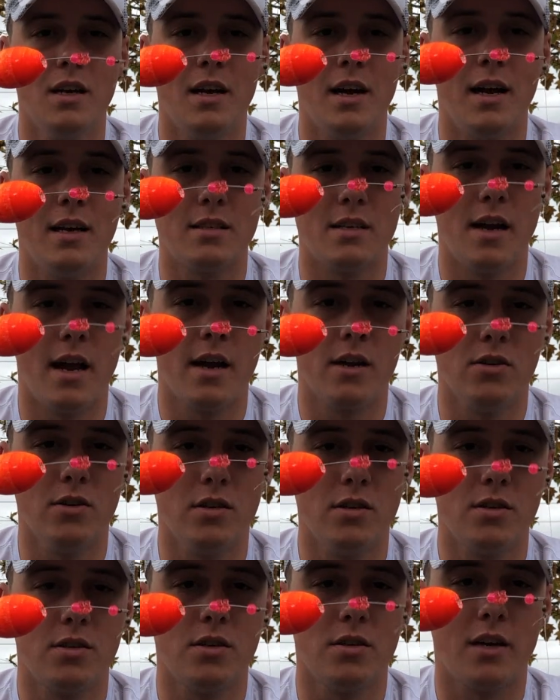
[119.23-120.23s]
as an
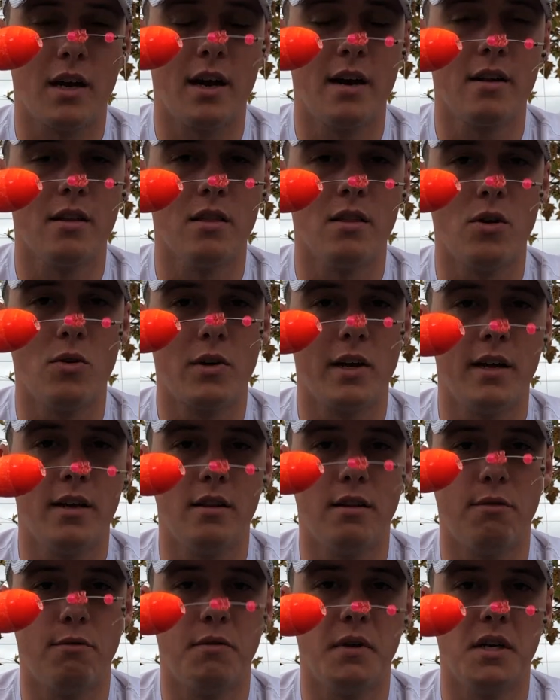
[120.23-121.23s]
angler to kind of locate
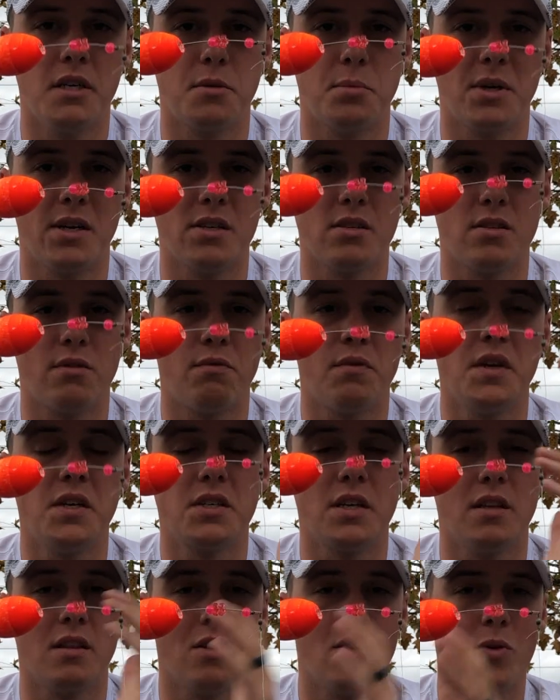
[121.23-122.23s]
the fish, because the fish
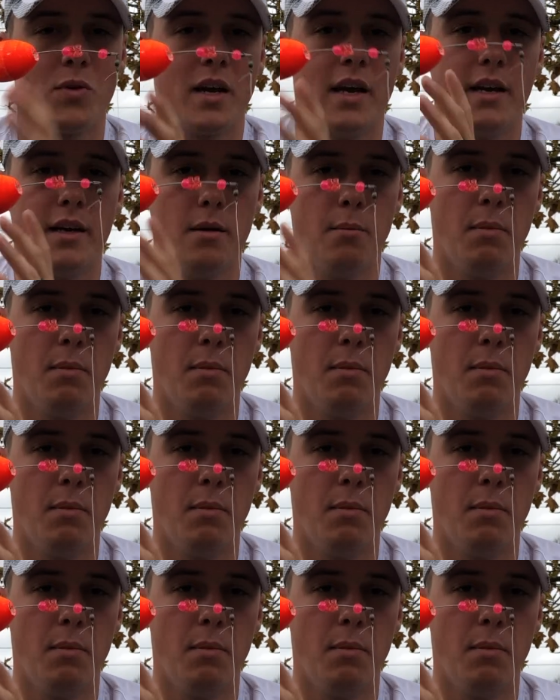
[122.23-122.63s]
can locate your